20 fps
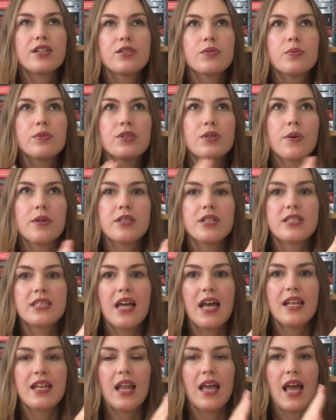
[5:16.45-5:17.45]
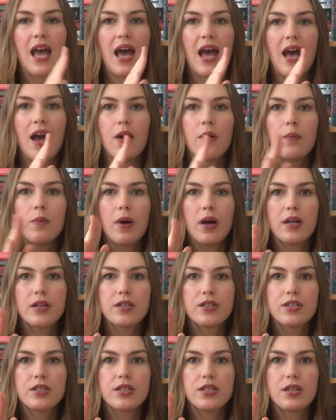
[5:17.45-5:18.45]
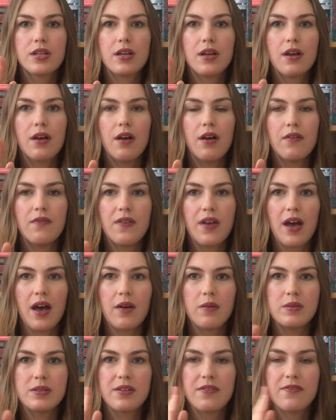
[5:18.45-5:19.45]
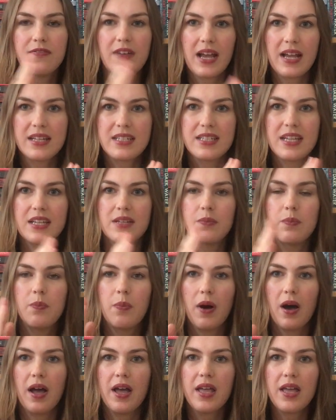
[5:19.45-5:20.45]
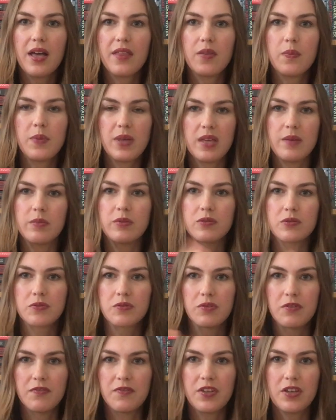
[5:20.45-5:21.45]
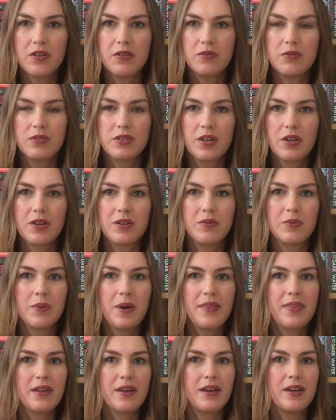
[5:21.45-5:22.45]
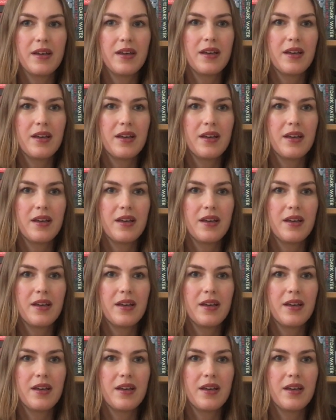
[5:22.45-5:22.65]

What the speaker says: want to understand like how much of it I was affected by other people's reviews, and whether